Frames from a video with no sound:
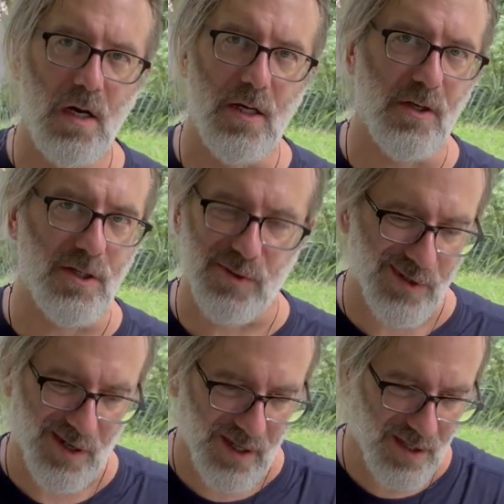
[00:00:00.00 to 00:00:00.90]
You can do it
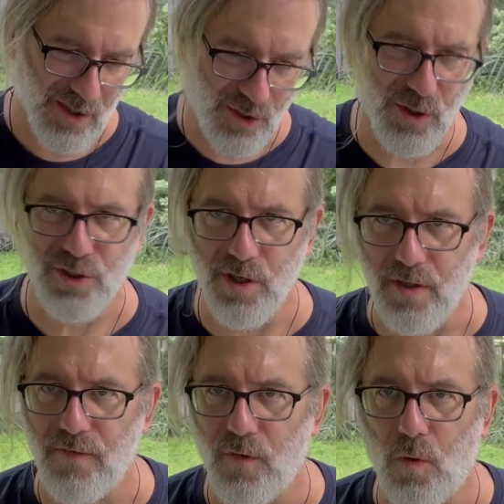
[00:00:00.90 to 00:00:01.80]
on a cushion on the
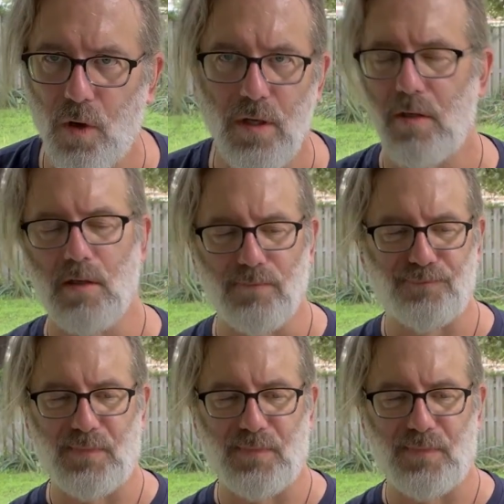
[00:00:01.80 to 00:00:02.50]
floor. You can